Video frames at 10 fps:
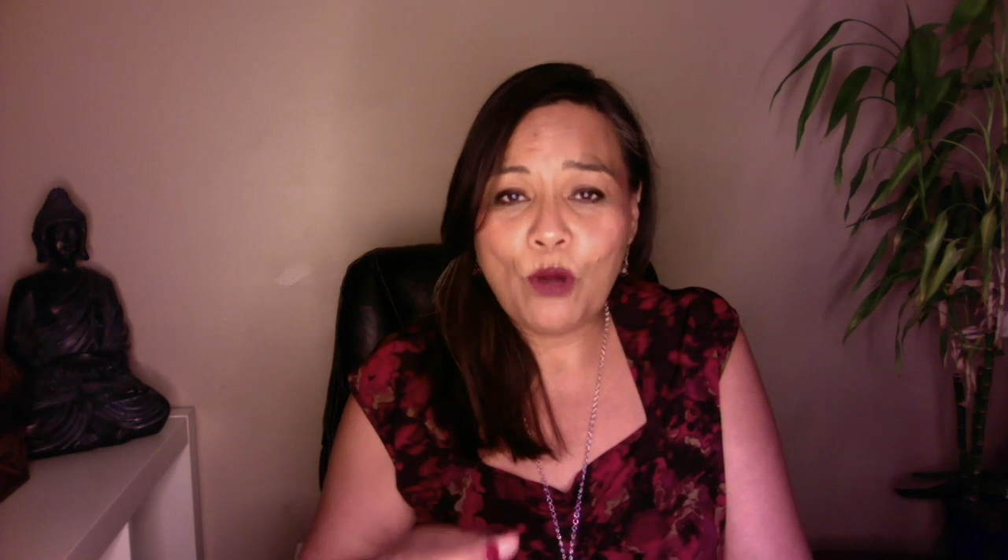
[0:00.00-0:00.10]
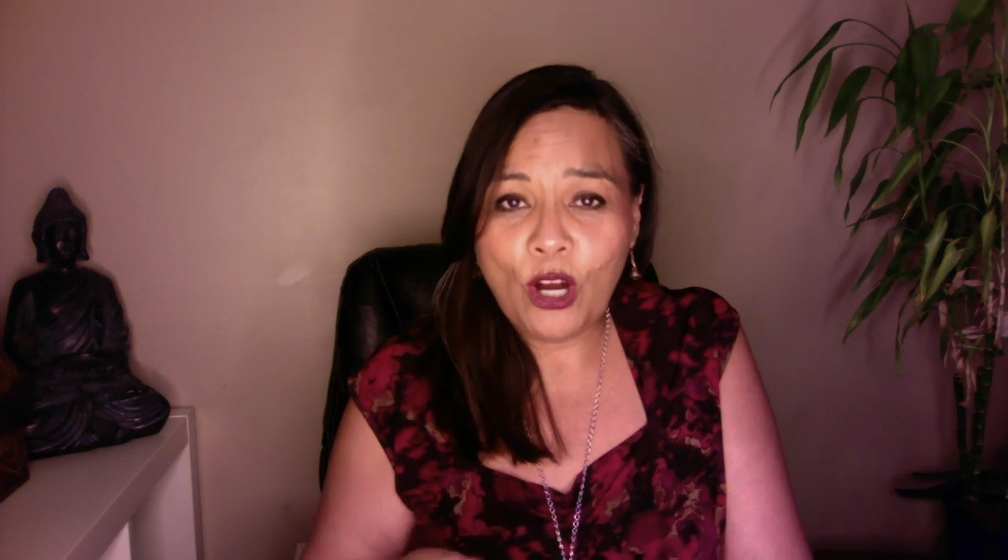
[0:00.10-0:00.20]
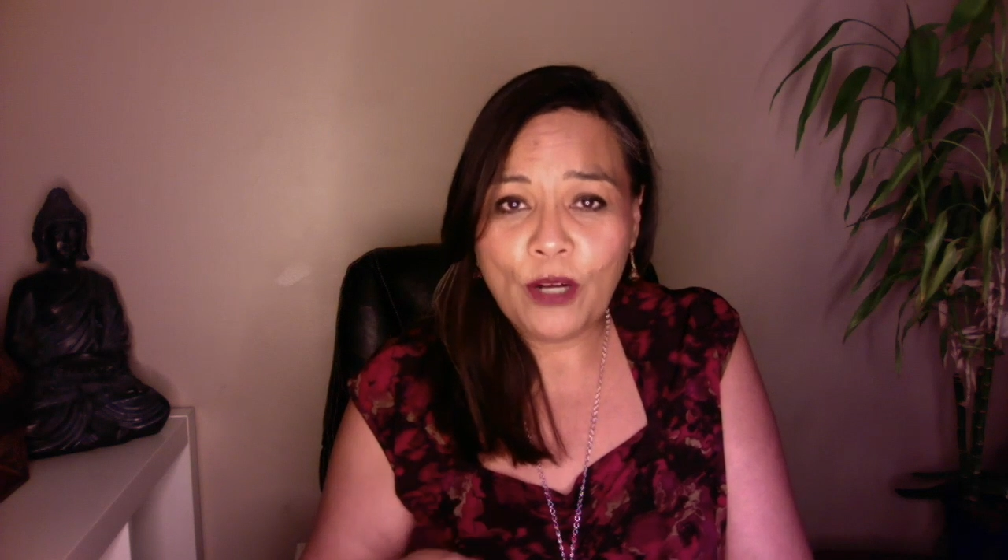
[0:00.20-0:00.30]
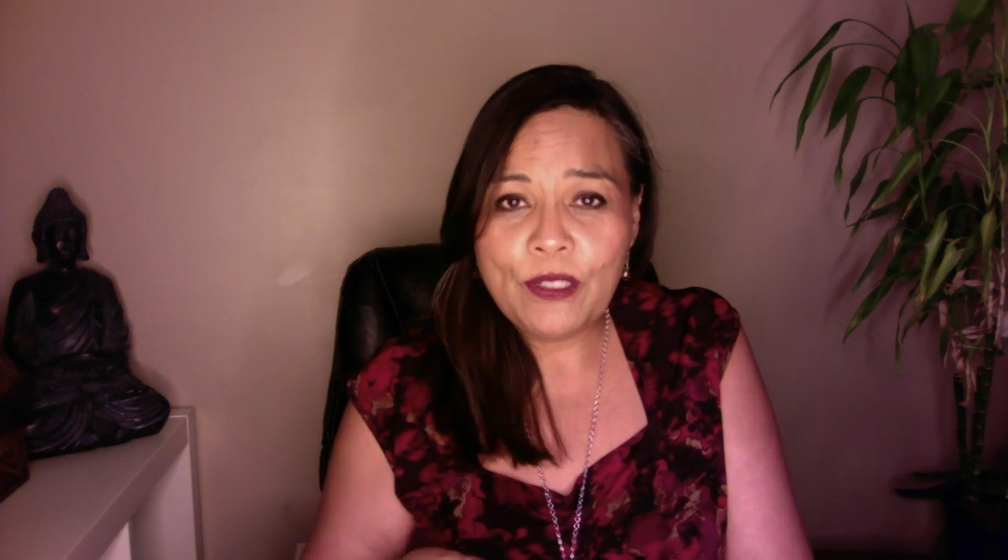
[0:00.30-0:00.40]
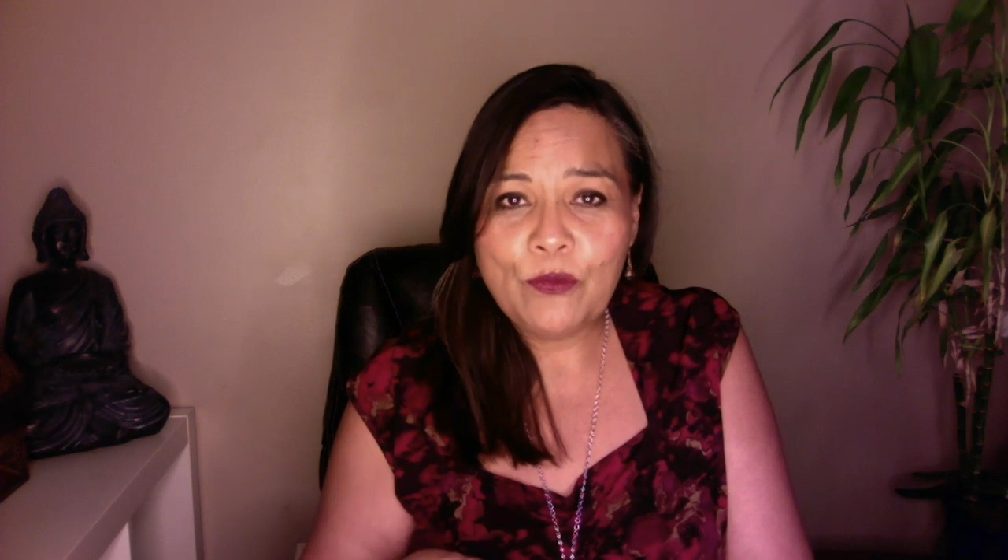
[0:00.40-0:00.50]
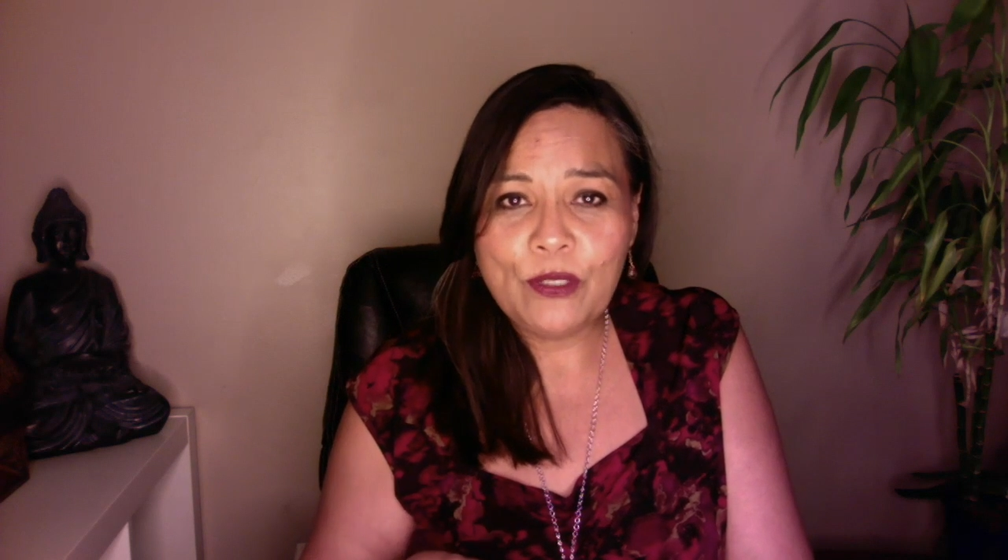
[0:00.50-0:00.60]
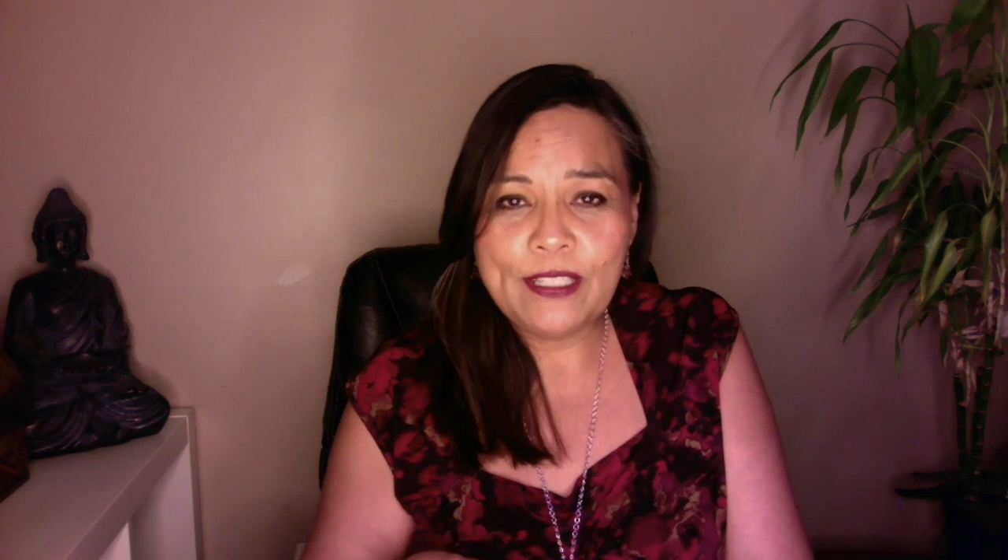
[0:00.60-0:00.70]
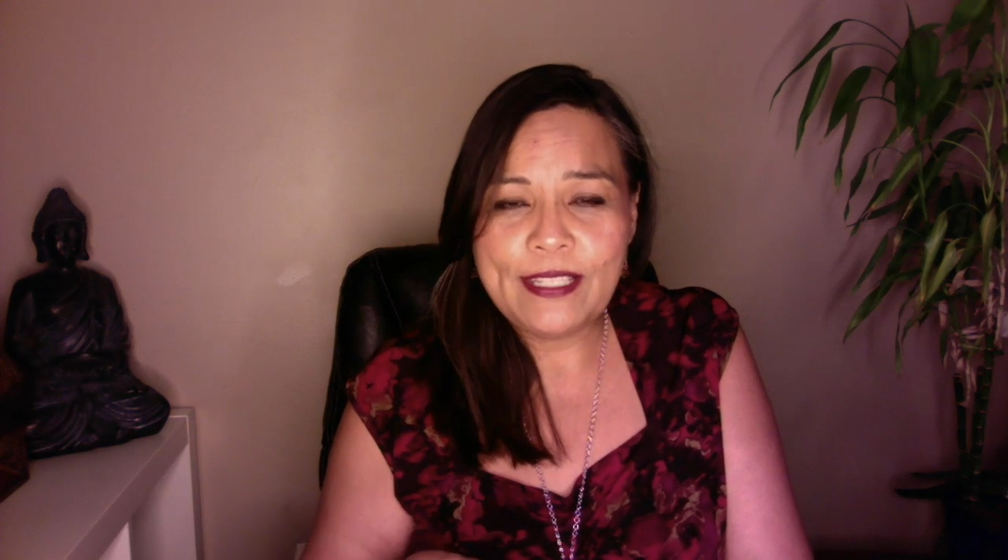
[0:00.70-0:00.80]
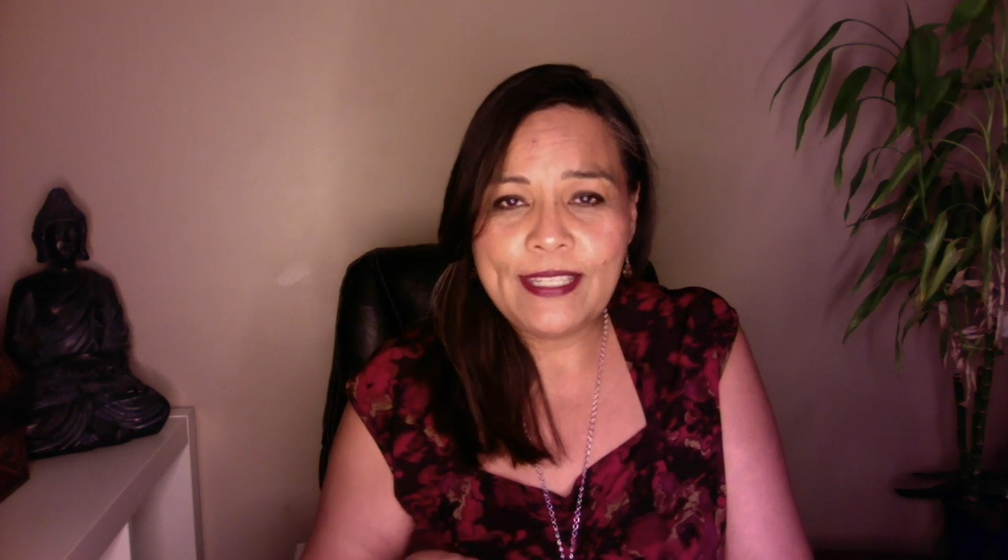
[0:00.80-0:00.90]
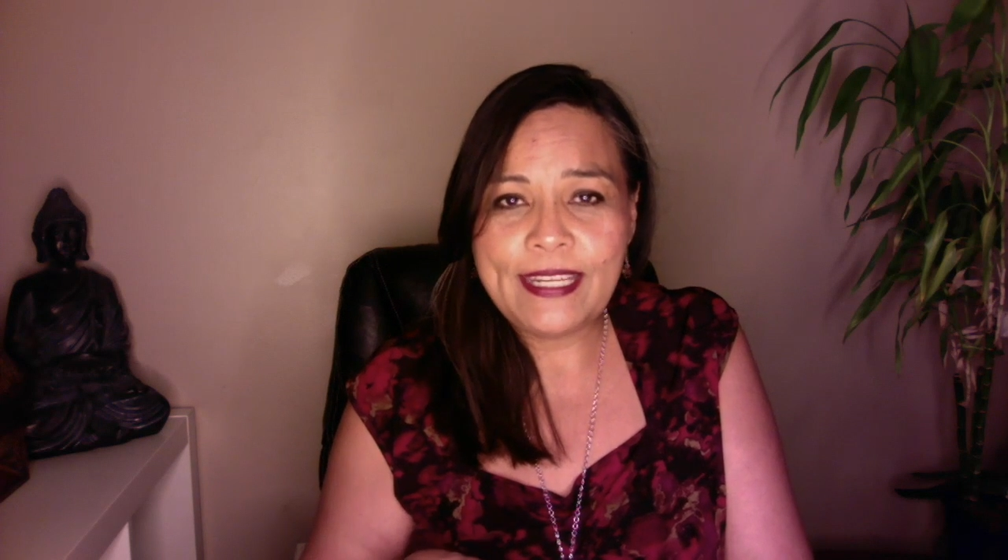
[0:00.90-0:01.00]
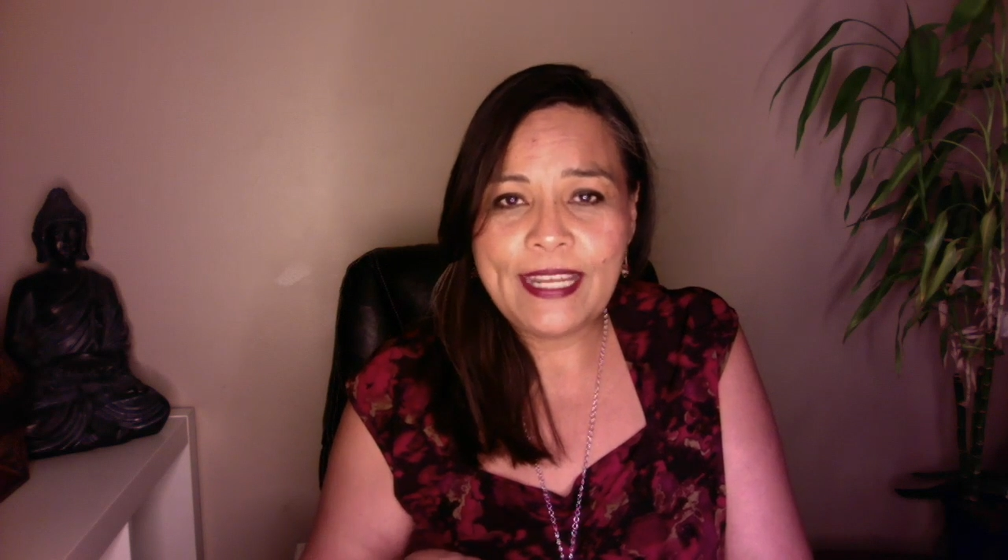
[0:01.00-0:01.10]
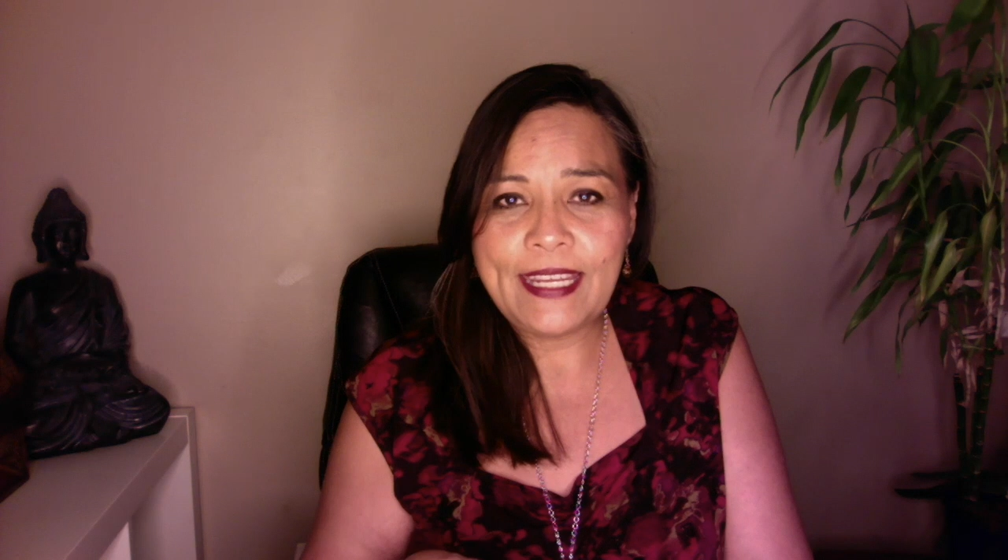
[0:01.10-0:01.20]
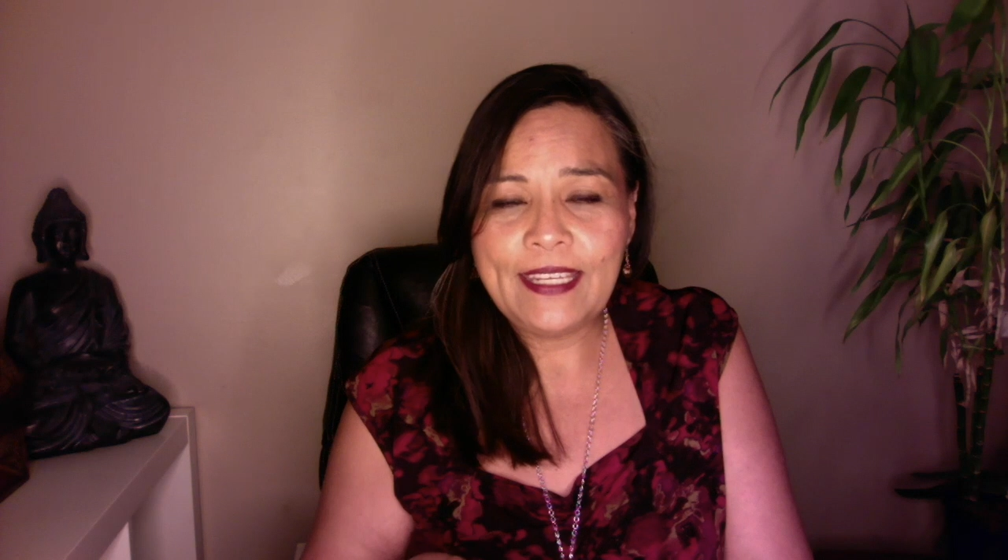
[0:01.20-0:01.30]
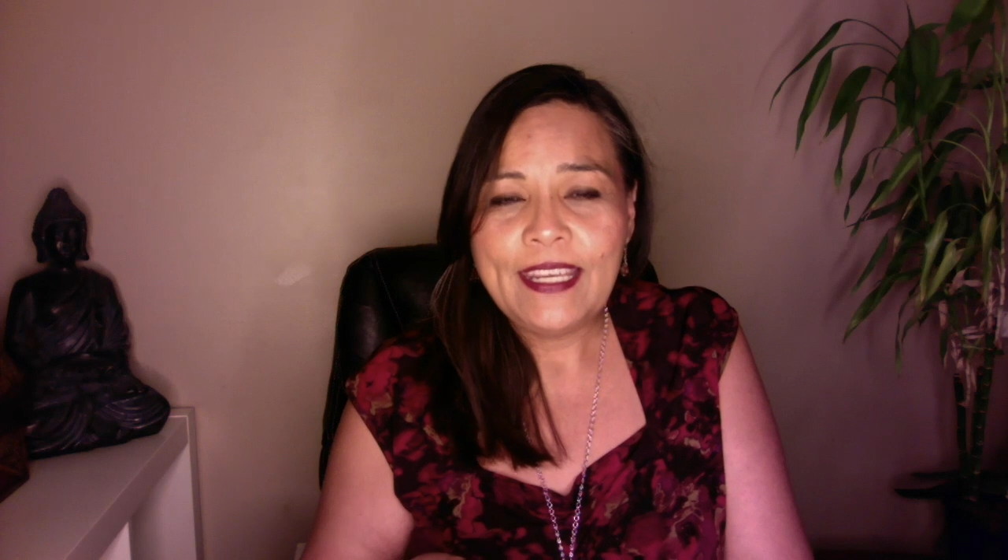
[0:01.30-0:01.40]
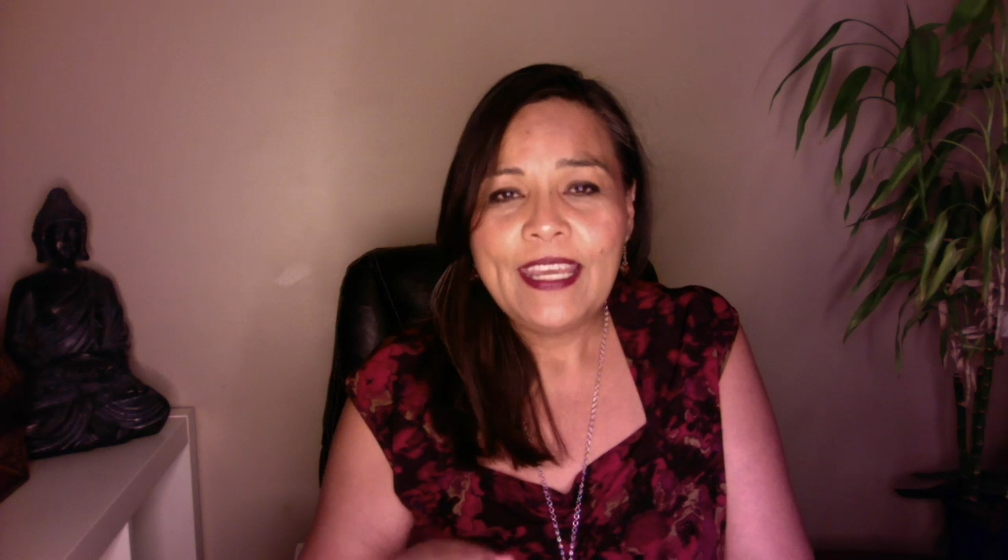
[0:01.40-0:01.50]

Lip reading: are in real estate,